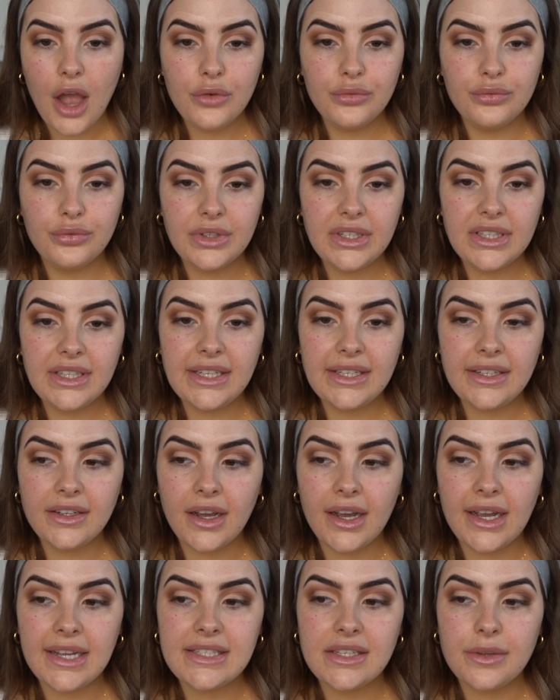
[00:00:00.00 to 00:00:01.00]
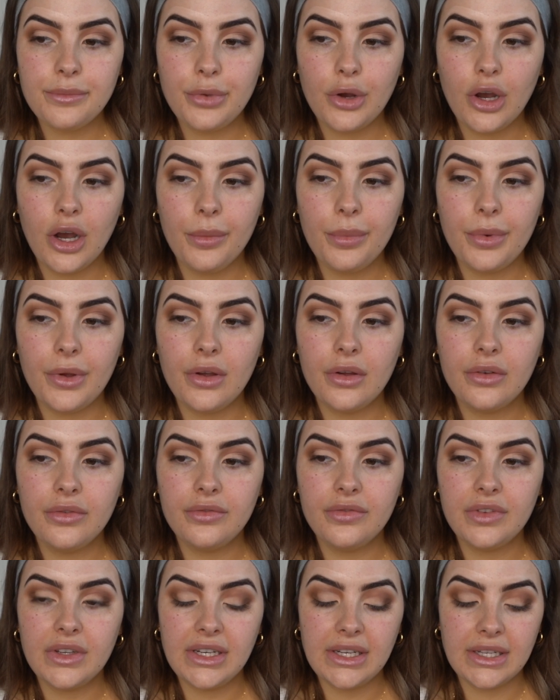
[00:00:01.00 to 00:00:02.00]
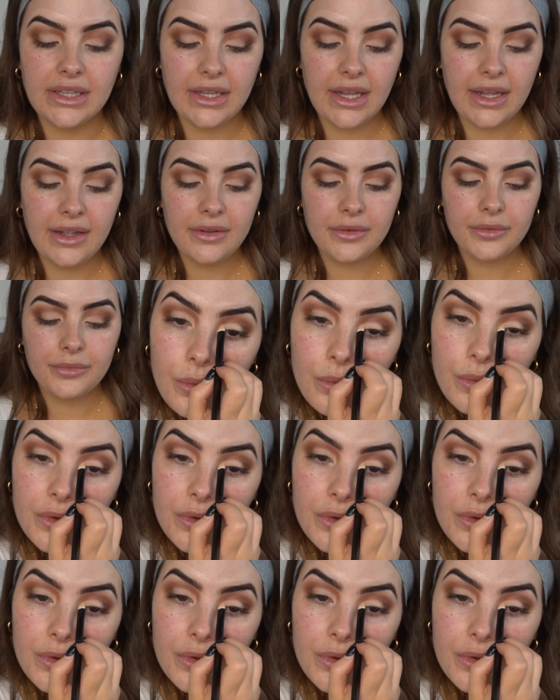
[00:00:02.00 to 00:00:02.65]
a really nice pop of vanilla,